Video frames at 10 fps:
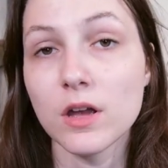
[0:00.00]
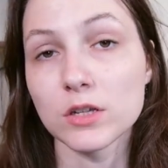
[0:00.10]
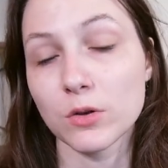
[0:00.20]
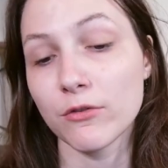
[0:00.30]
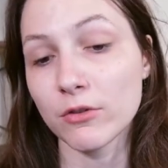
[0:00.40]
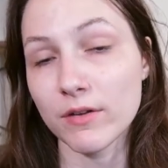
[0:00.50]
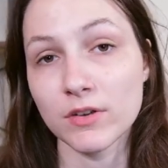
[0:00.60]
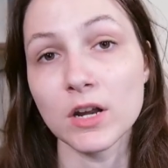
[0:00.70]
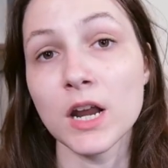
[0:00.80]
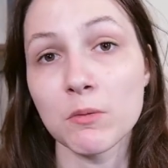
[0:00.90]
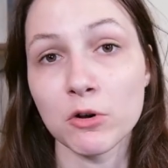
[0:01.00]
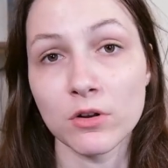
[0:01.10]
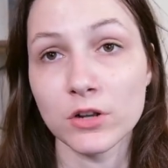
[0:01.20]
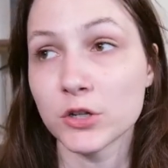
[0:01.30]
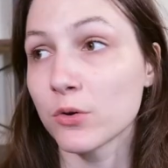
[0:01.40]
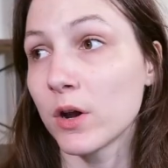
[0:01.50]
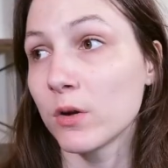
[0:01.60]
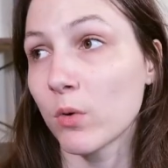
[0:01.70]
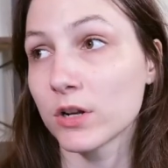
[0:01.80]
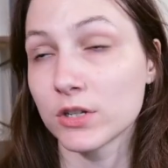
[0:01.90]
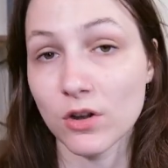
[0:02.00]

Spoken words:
So if you live in a neighborhood, you're going to want to